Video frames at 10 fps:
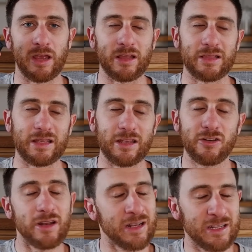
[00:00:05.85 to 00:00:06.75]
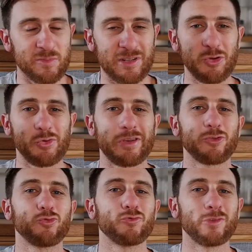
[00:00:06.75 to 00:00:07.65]
and the internet has been going
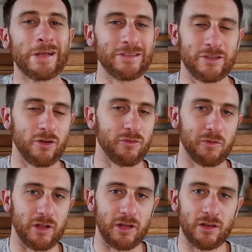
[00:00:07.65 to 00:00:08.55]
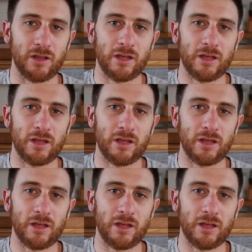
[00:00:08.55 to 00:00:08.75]
crazy over it.